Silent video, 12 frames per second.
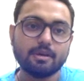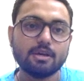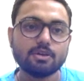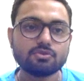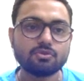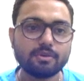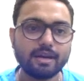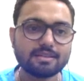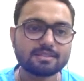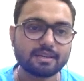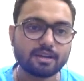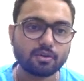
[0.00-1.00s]
So
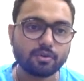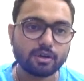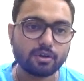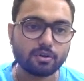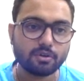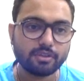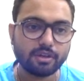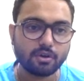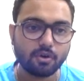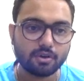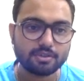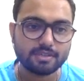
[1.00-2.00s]
let's take a quick look on the
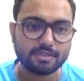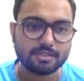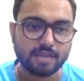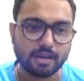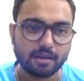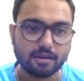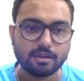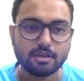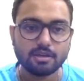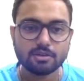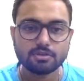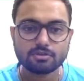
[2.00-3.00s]
Gaussian channel.
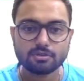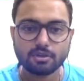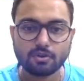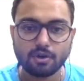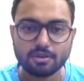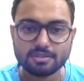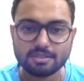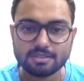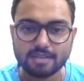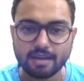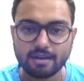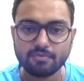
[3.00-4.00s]
So the Gaussian
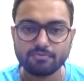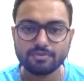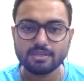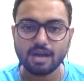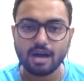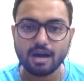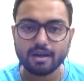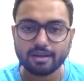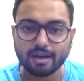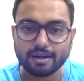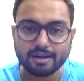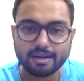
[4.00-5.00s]
channel, we are
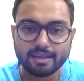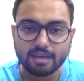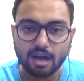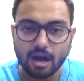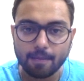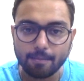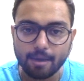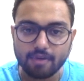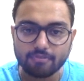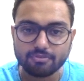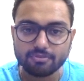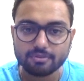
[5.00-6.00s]
currently
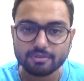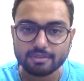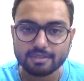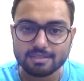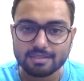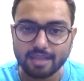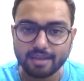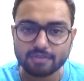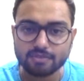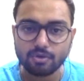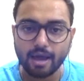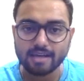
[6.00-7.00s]
above this line.
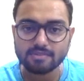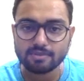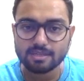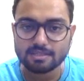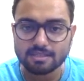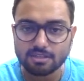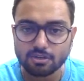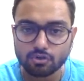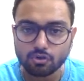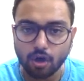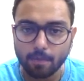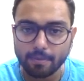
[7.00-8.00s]
So as you can see, the
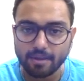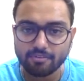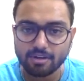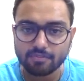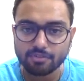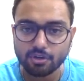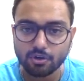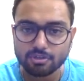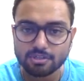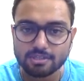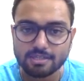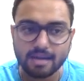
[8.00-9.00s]
top level of the
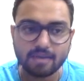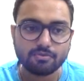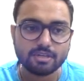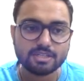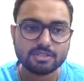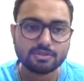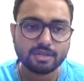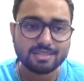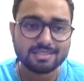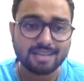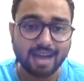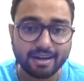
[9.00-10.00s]
Gaussian channel, which
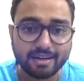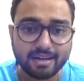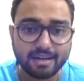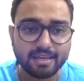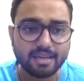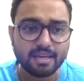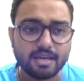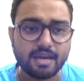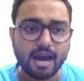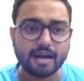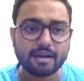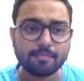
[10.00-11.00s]
is currently
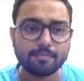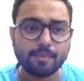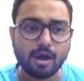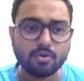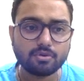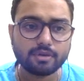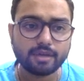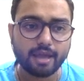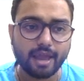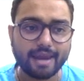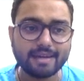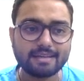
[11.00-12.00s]
at about
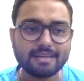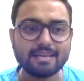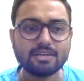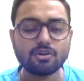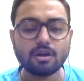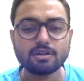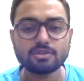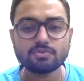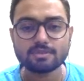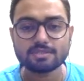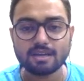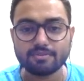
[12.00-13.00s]
$18,
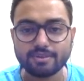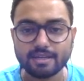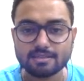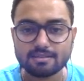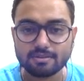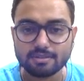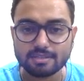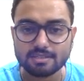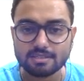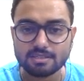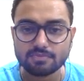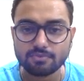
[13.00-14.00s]
was serving as a
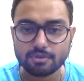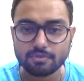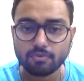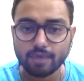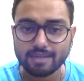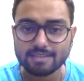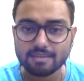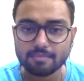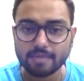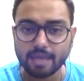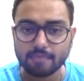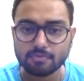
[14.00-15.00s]
resistance for quite
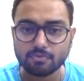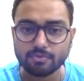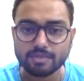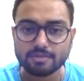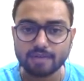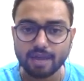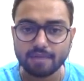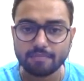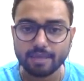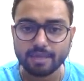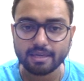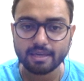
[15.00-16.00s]
some time. So we tried
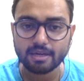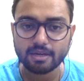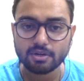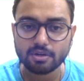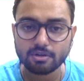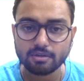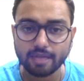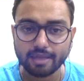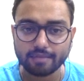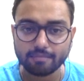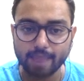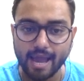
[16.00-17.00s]
breaking it,
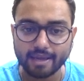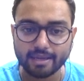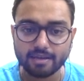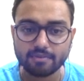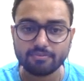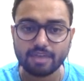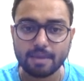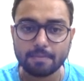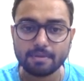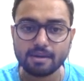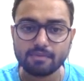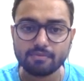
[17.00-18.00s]
like back in
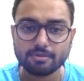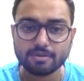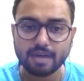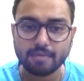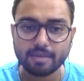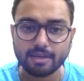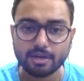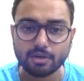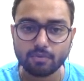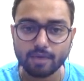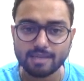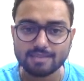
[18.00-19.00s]
April, we tried breaking it
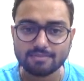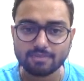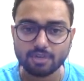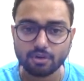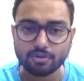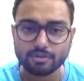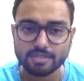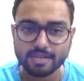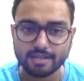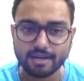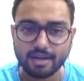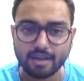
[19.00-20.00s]
twice, we got
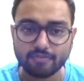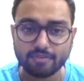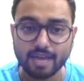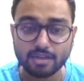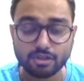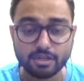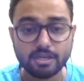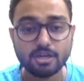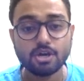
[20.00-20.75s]
rejected, and we actually